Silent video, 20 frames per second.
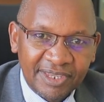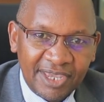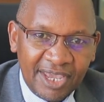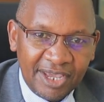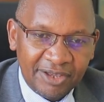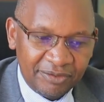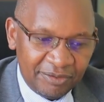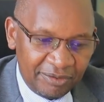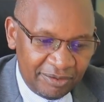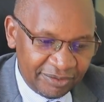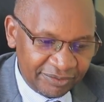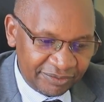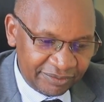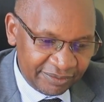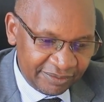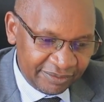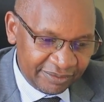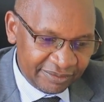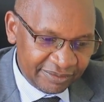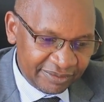and
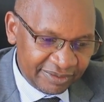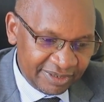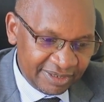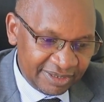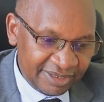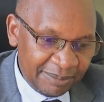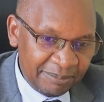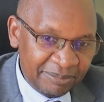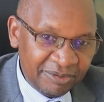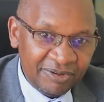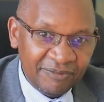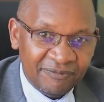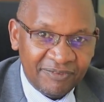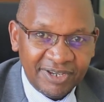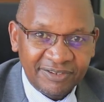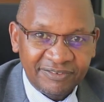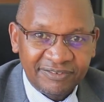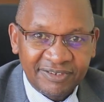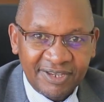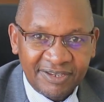also the Deputy
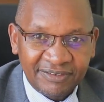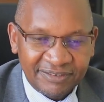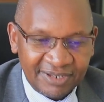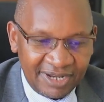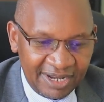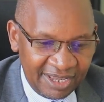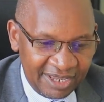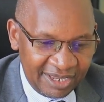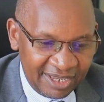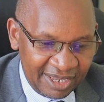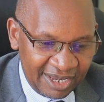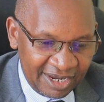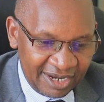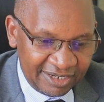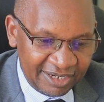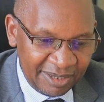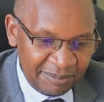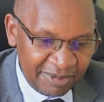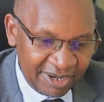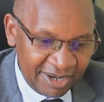Vice Chancellor,
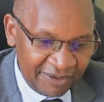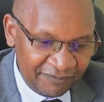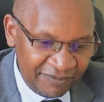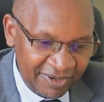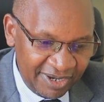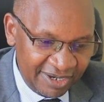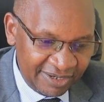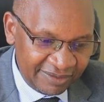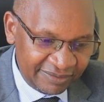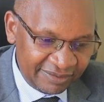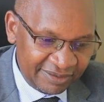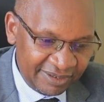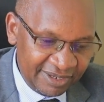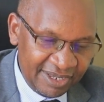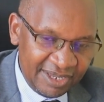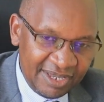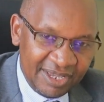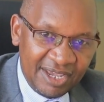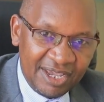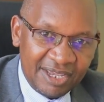Academic Affairs
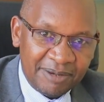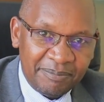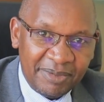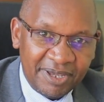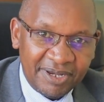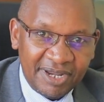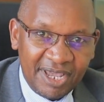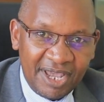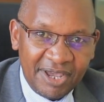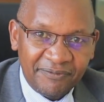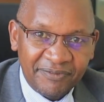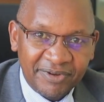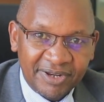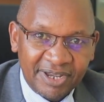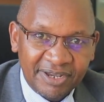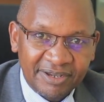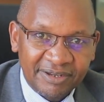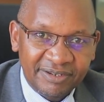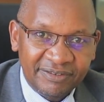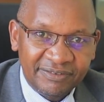at
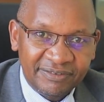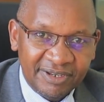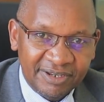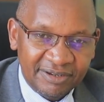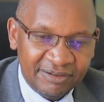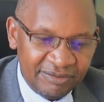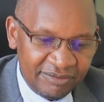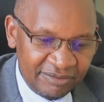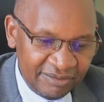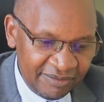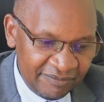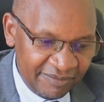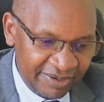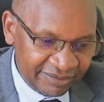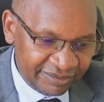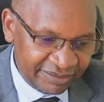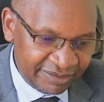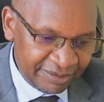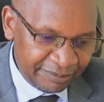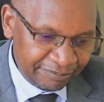Pan-Africa Christian
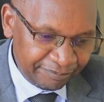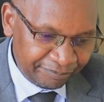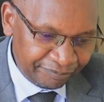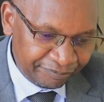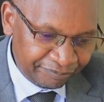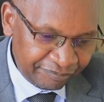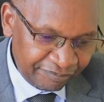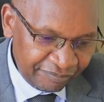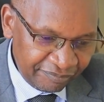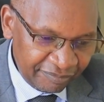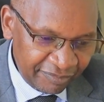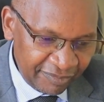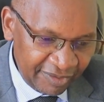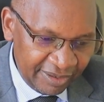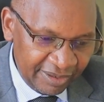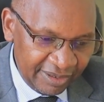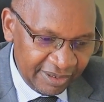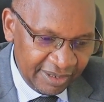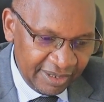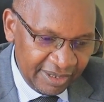University.
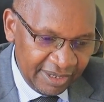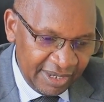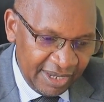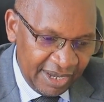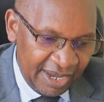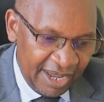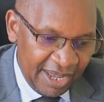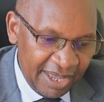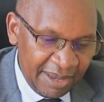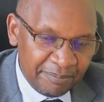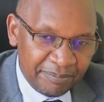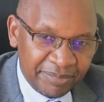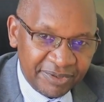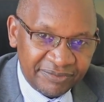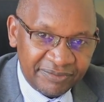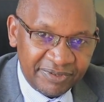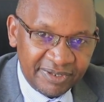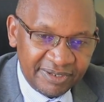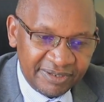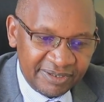I am
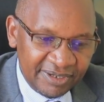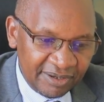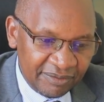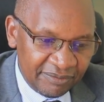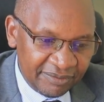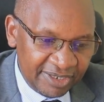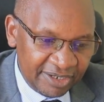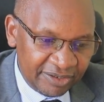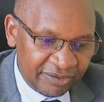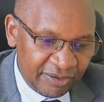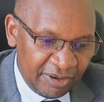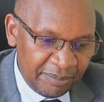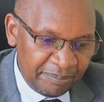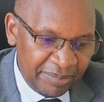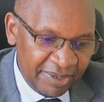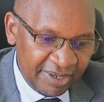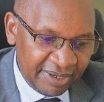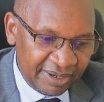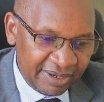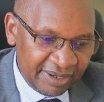presenting on the
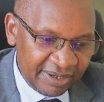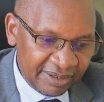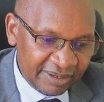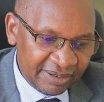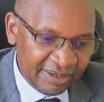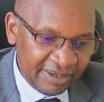topic